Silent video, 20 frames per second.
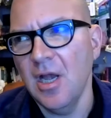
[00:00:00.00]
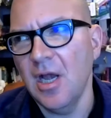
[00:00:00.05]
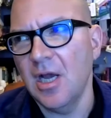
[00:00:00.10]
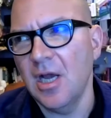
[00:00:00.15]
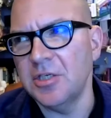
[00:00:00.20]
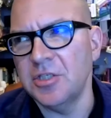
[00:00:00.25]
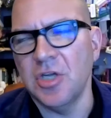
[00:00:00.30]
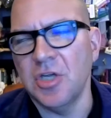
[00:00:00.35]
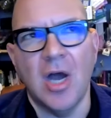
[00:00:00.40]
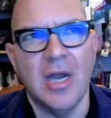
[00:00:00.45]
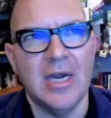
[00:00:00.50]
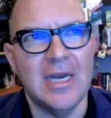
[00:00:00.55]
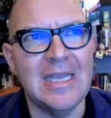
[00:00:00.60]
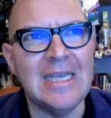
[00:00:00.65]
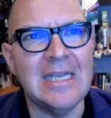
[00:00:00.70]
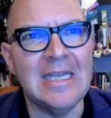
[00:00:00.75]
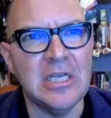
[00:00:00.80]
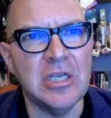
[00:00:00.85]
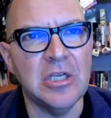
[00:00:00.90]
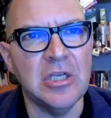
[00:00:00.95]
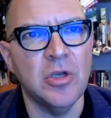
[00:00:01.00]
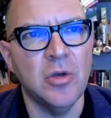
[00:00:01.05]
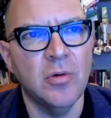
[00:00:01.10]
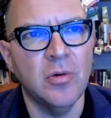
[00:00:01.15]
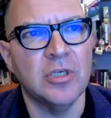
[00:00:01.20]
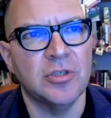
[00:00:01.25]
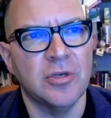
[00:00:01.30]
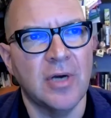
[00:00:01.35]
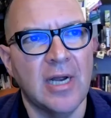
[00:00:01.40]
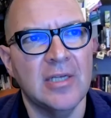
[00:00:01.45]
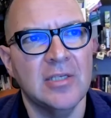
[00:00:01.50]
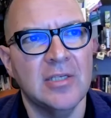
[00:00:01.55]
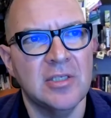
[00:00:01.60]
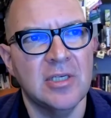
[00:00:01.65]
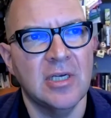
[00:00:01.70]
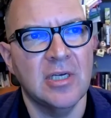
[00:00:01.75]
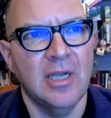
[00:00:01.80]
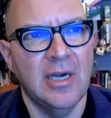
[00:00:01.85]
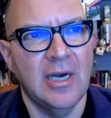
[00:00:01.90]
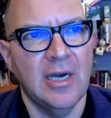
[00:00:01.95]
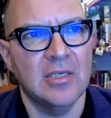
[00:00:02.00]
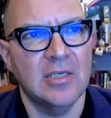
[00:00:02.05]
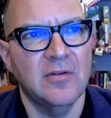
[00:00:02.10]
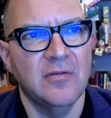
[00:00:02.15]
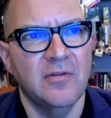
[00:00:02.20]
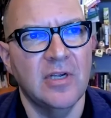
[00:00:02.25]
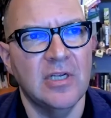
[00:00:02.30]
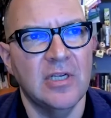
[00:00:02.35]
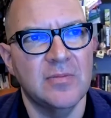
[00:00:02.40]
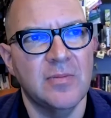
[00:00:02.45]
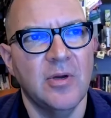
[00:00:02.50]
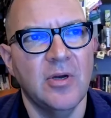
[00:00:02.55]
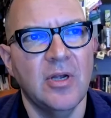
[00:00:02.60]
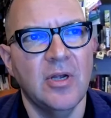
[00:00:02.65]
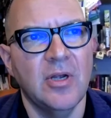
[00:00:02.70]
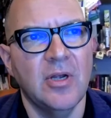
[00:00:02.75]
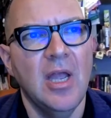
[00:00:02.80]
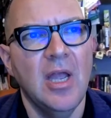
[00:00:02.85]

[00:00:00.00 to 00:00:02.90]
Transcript: a .edu address to connect to Facebook.